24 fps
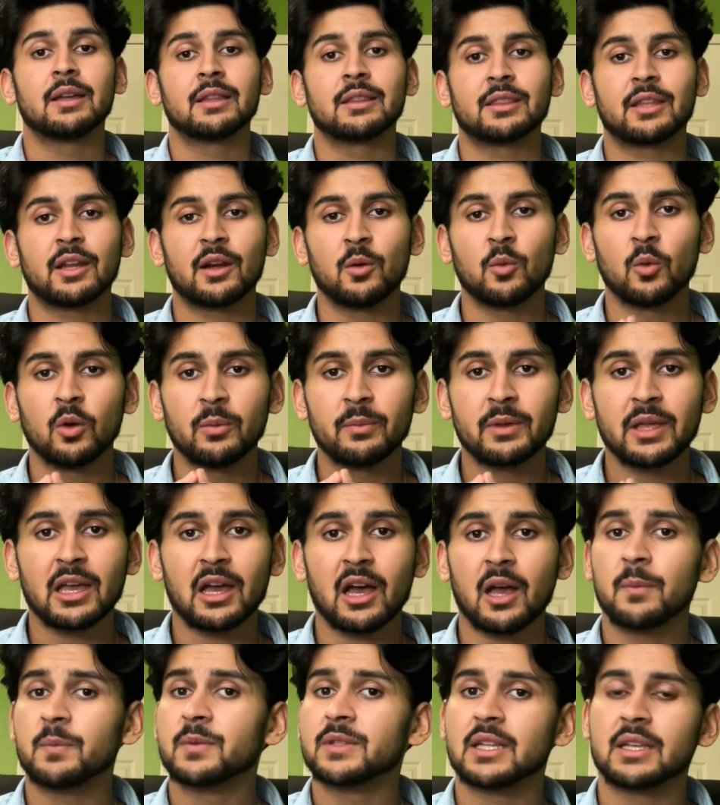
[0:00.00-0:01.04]
There will be
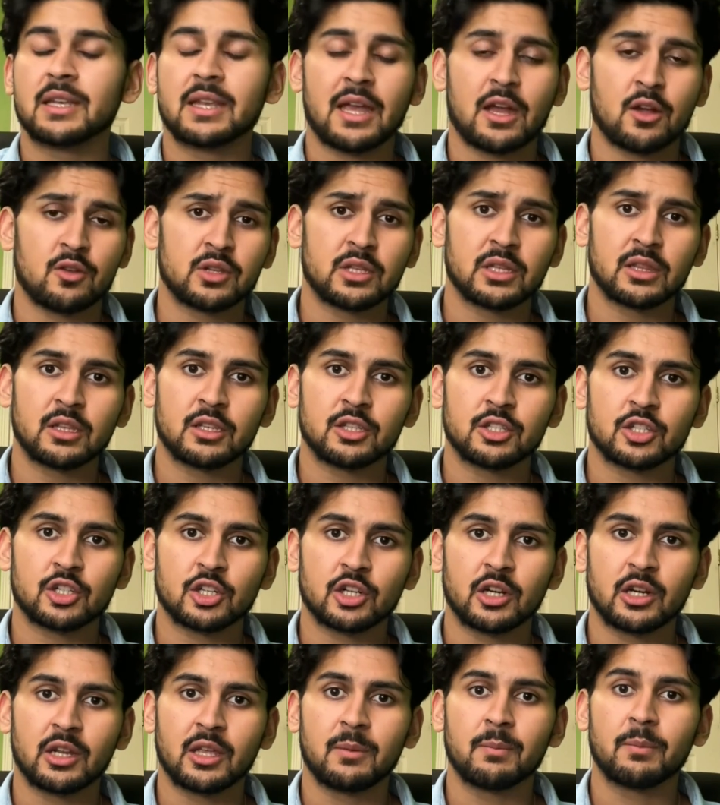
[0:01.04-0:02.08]
ups and downs in this
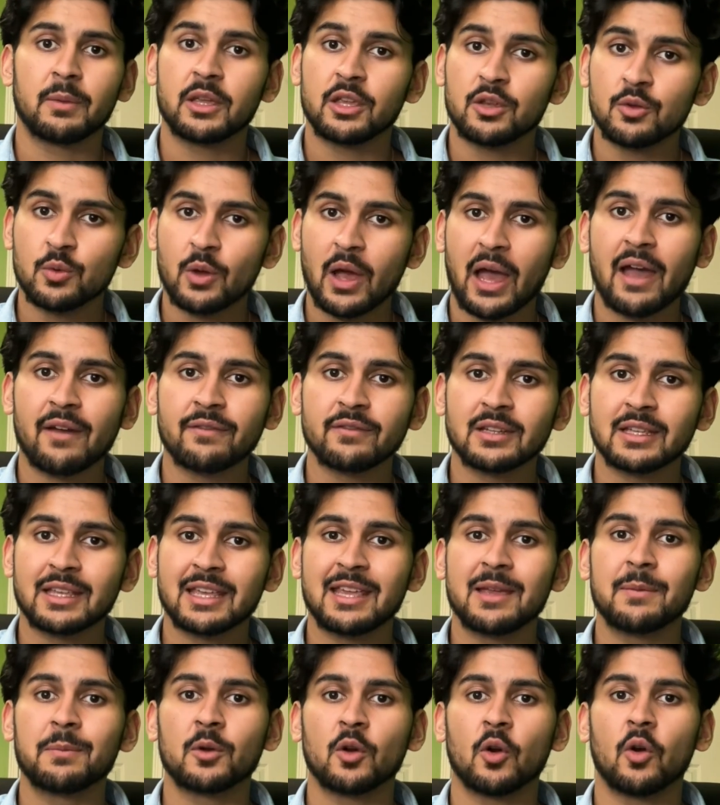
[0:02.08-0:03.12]
journey, but you have to
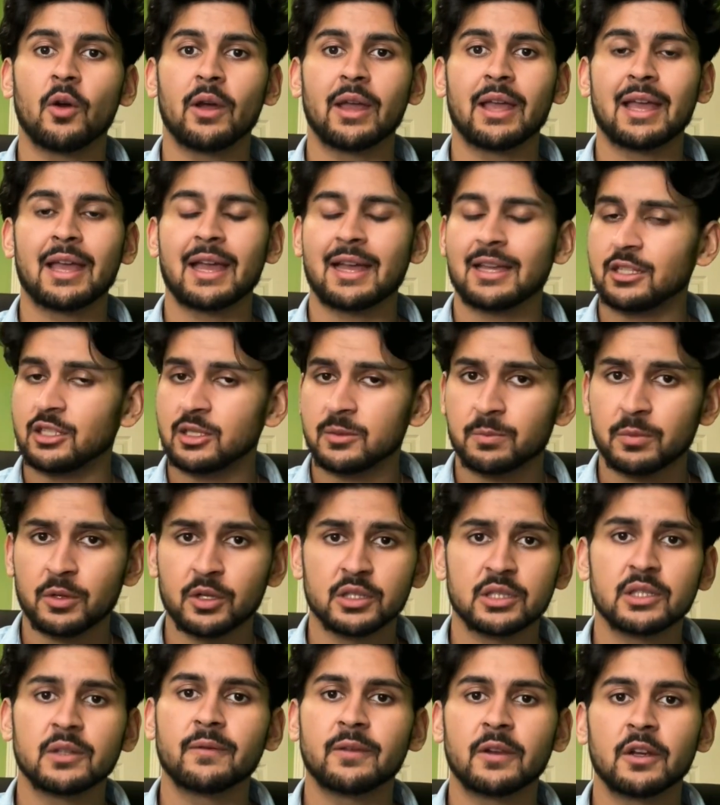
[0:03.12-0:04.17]
keep going and just
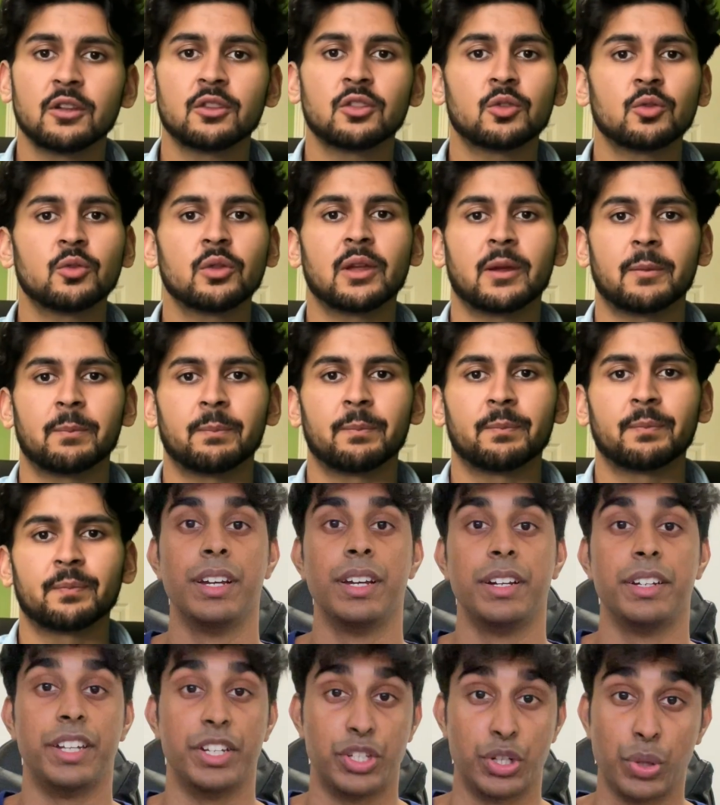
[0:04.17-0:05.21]
persevere through them.
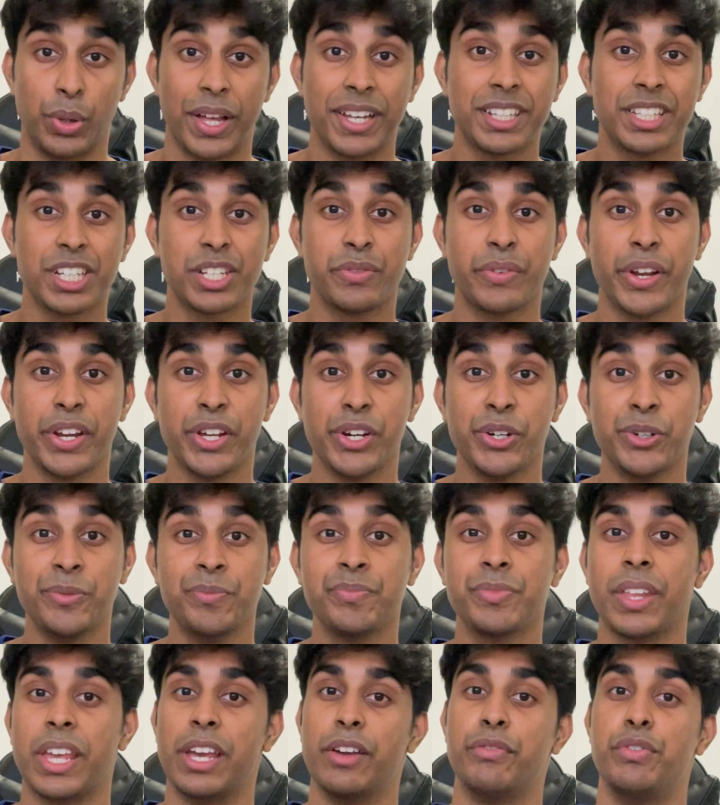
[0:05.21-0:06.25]
Did you like this video?
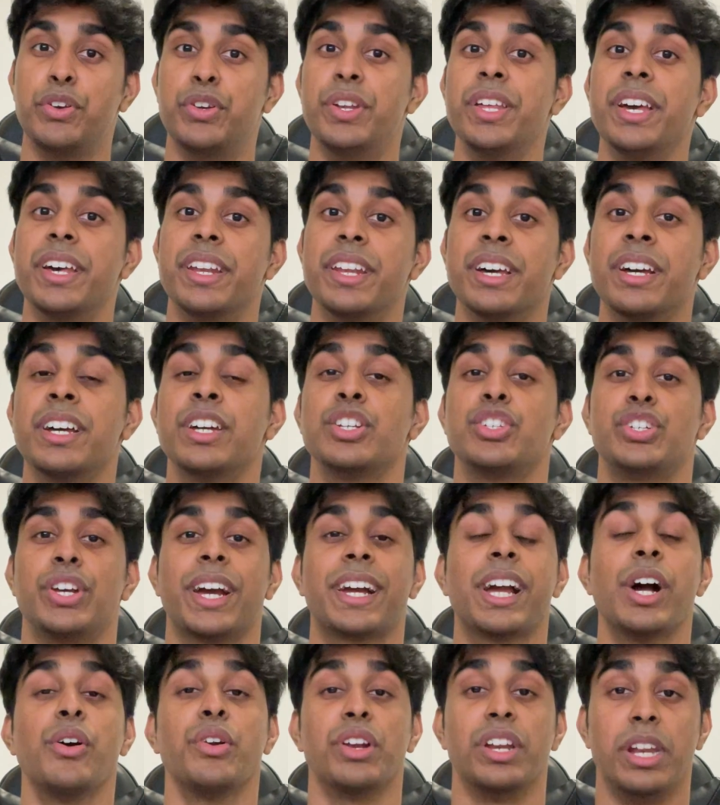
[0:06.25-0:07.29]
If you did, check
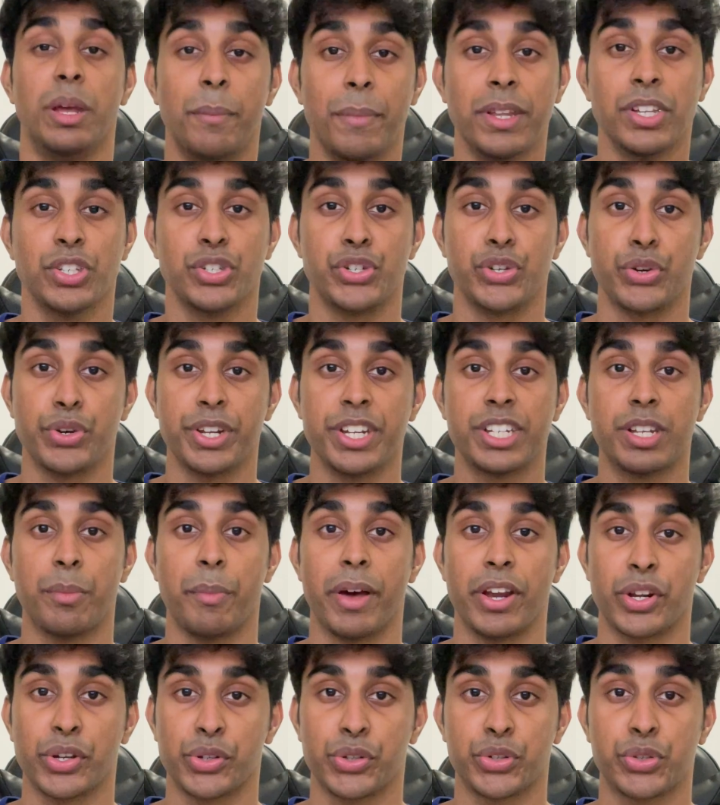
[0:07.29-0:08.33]
out Nimit's journey to
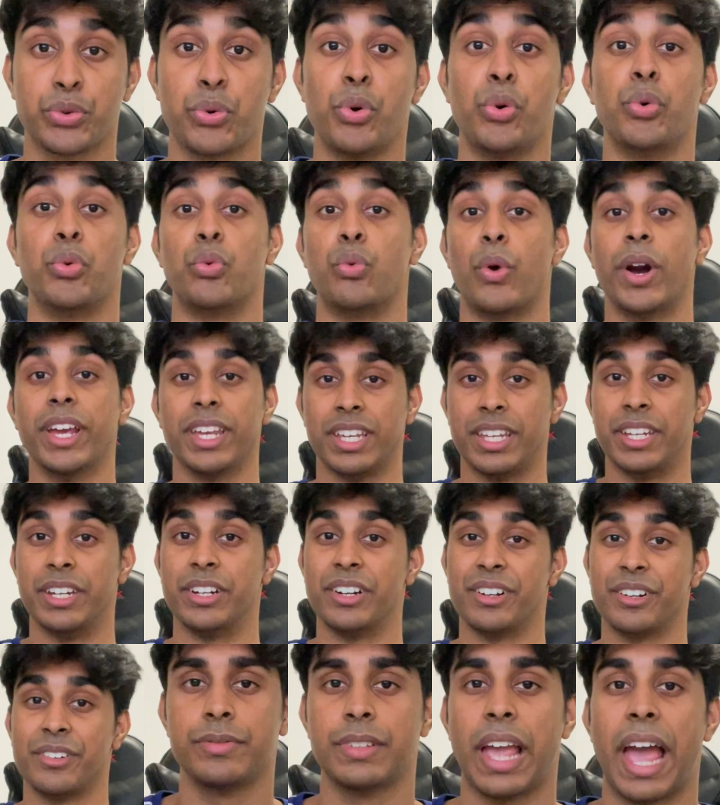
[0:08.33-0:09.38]
medical school right
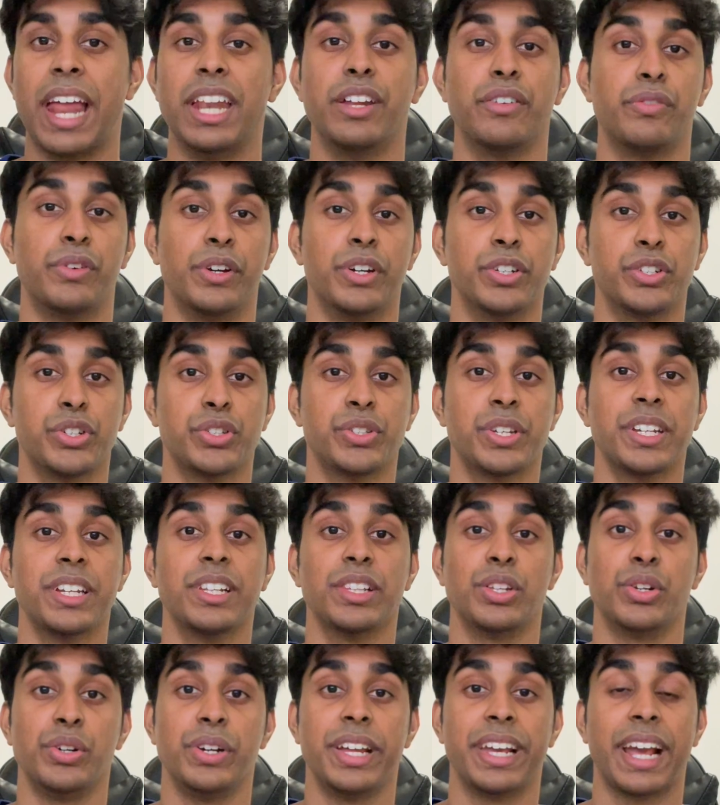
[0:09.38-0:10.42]
here. And if you're interested in
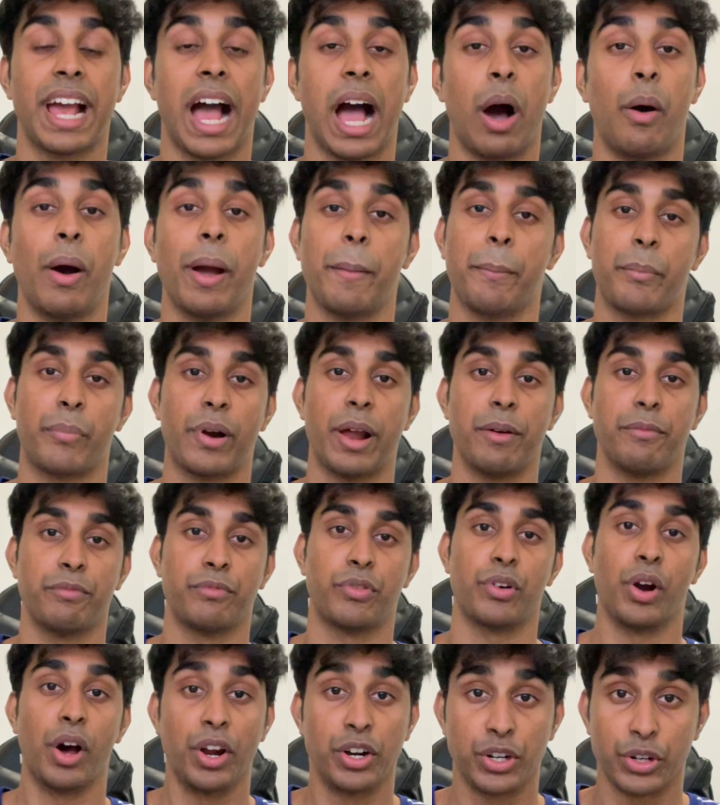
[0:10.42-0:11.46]
learning how I prep
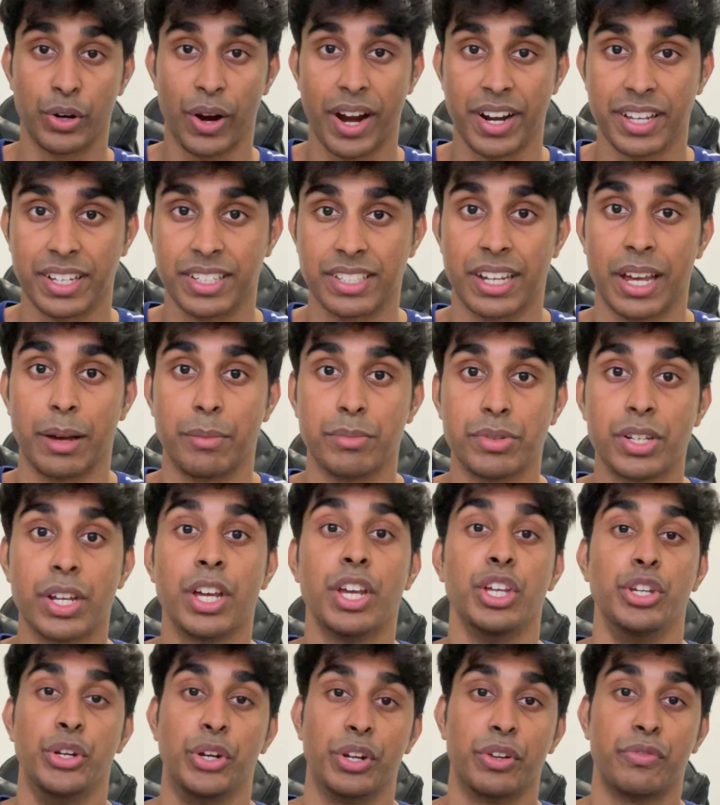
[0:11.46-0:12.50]
for undergrad exams,
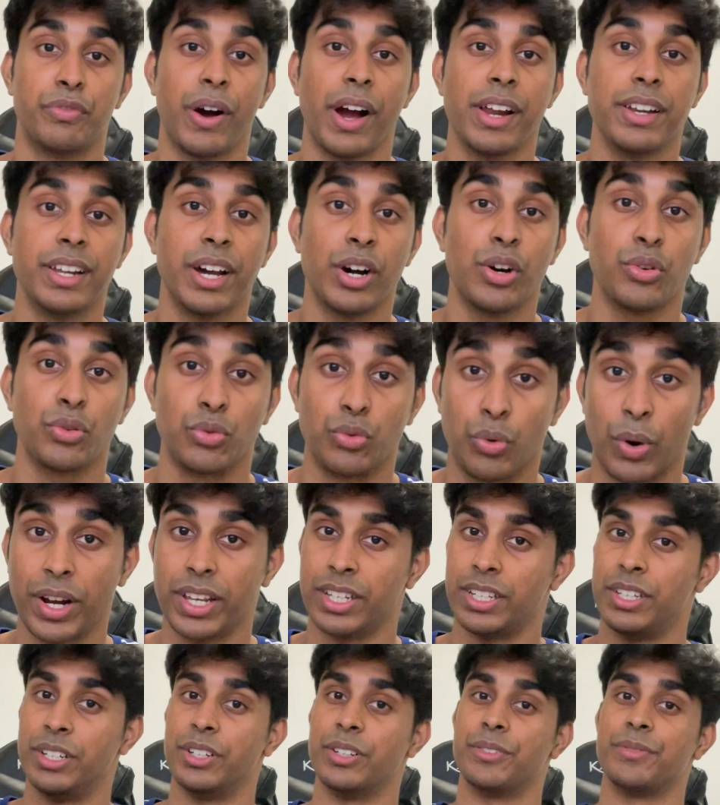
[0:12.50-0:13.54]
you can find out right
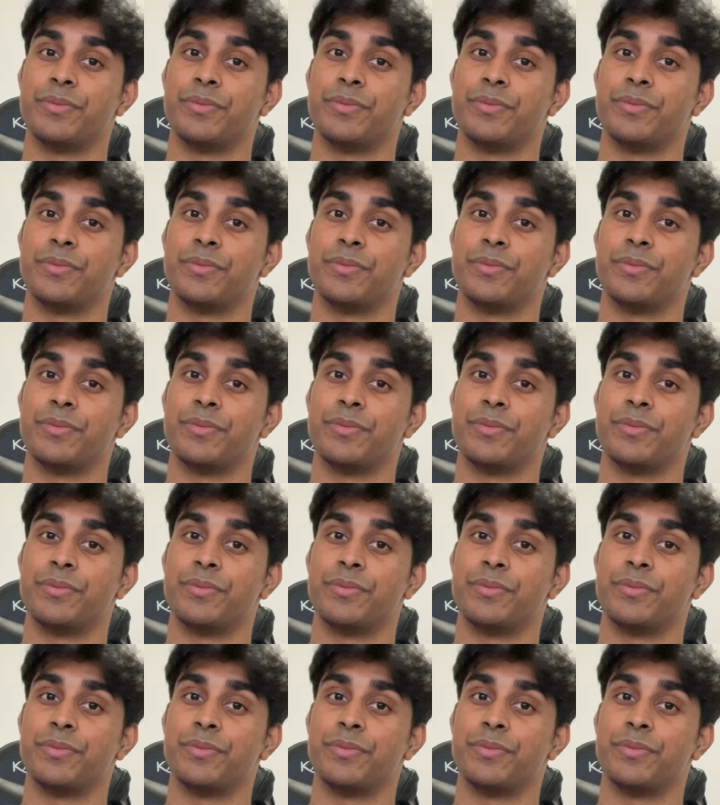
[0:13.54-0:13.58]
here.